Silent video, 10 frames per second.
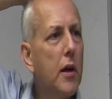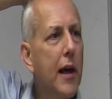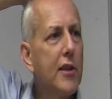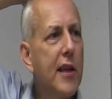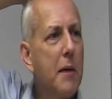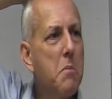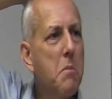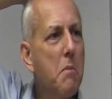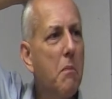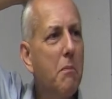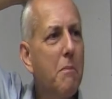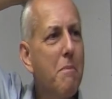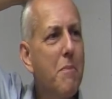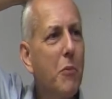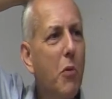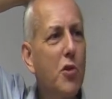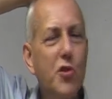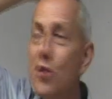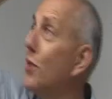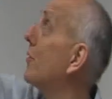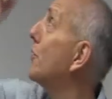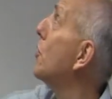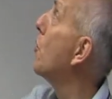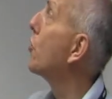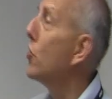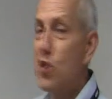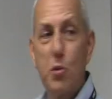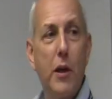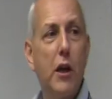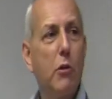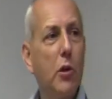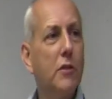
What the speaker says: Hassan, what's u going to equal?